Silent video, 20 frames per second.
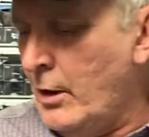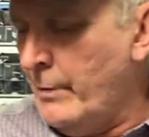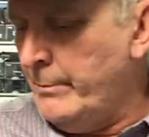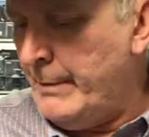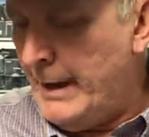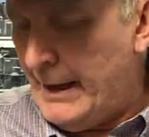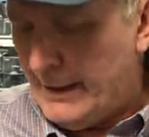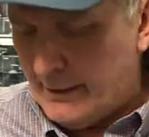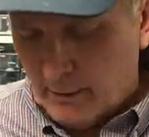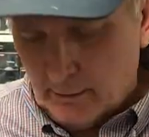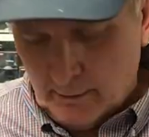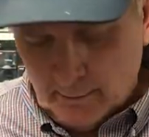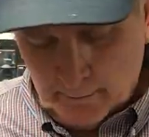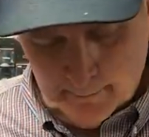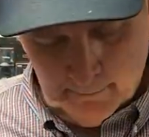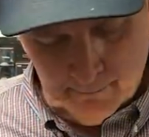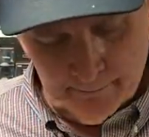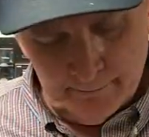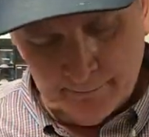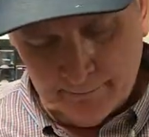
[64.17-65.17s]
metal.
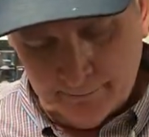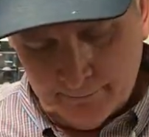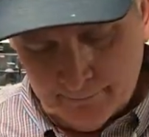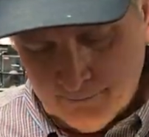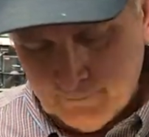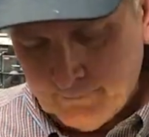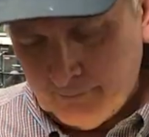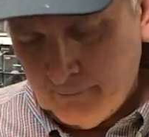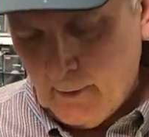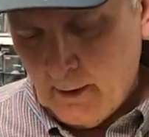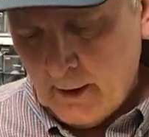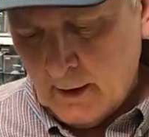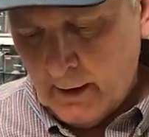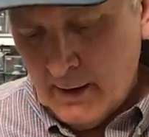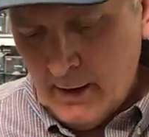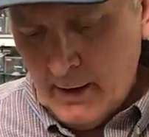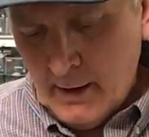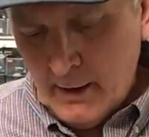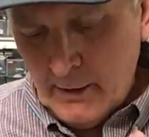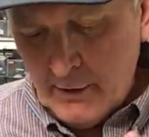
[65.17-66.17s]

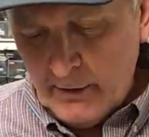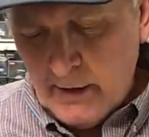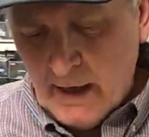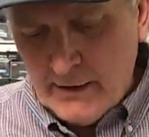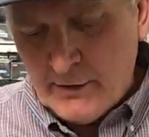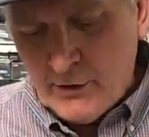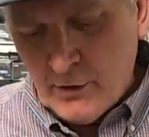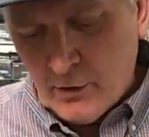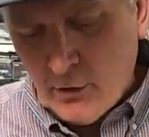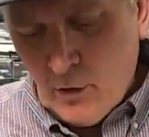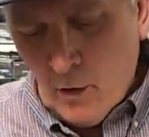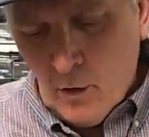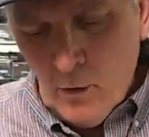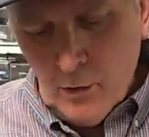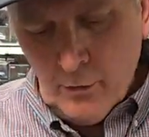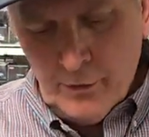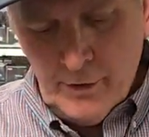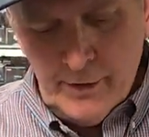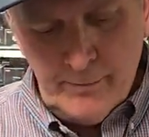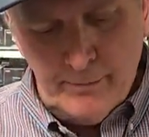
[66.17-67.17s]
You got your
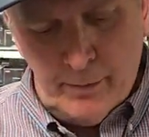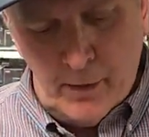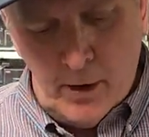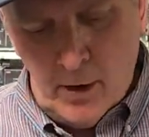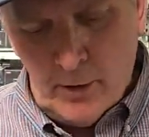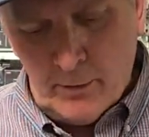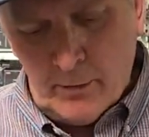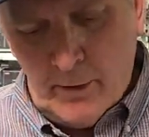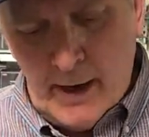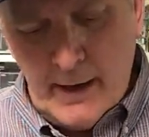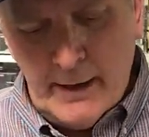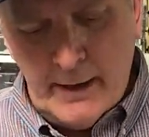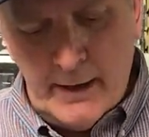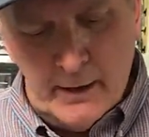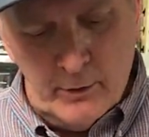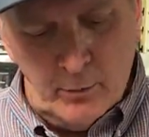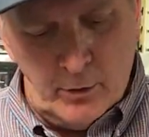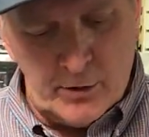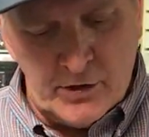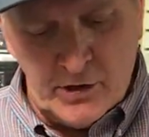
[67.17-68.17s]
golden part right here,
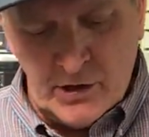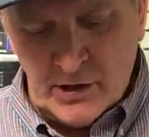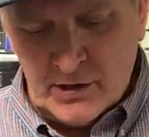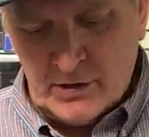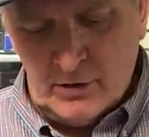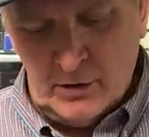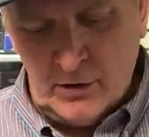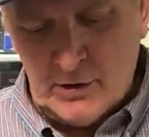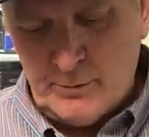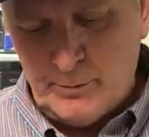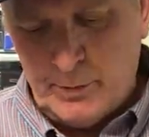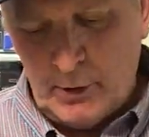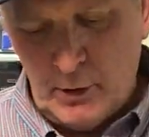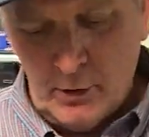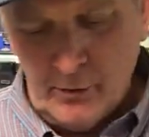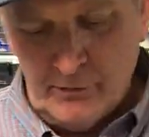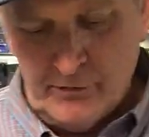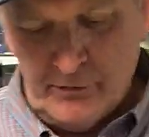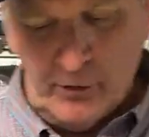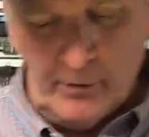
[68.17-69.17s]
which just looks
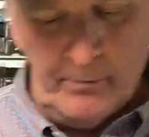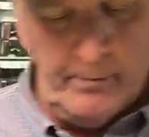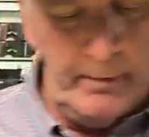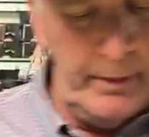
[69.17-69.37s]
beautiful.